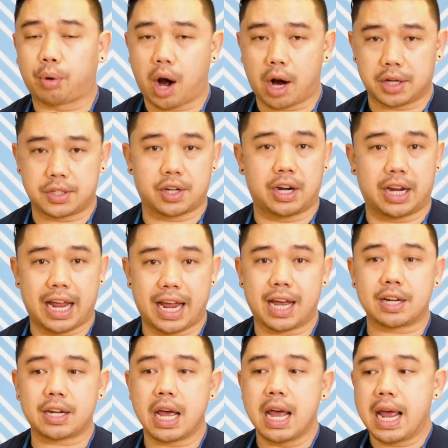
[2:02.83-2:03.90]
products on
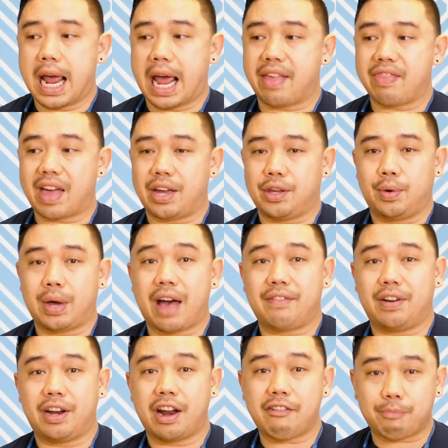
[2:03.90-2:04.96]
hand and that you
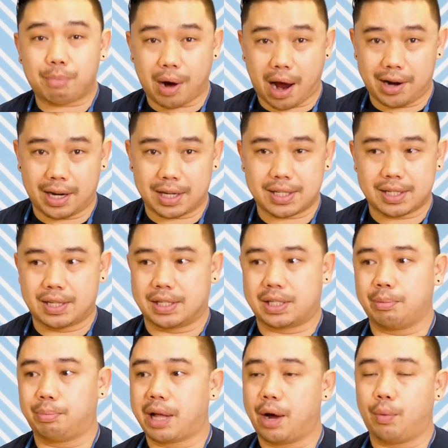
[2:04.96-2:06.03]
have enough products to
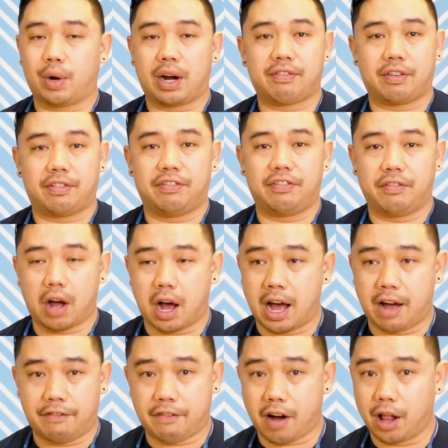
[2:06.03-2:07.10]
supply whatever
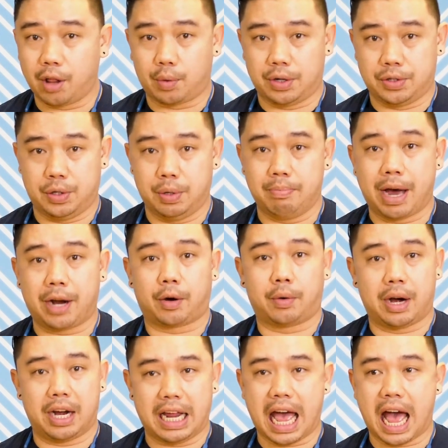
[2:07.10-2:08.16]
followers you might
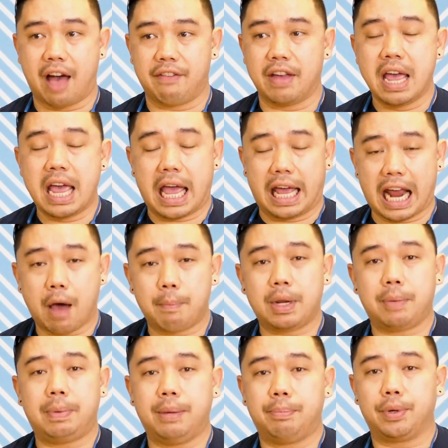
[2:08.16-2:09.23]
already have and how
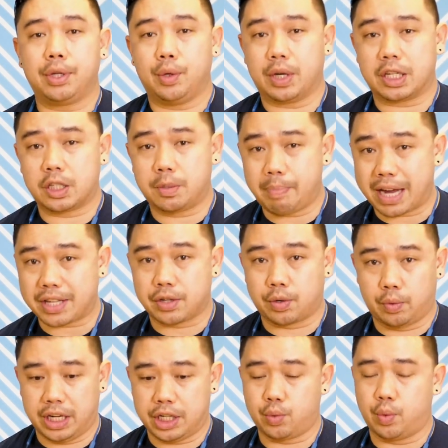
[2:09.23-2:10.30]
many people you expect
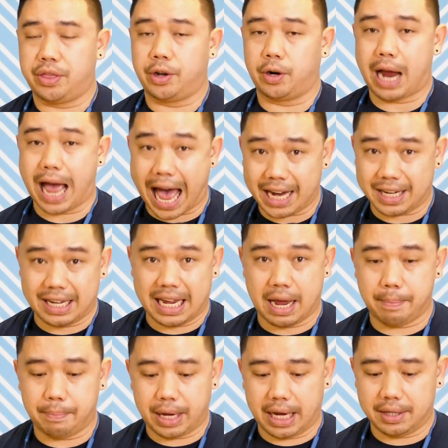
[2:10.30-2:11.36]
to reach with your ad
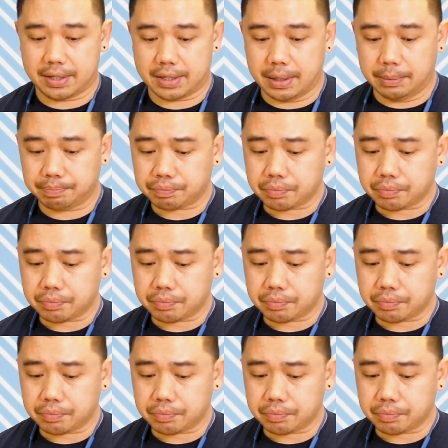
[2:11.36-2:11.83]
campaigns.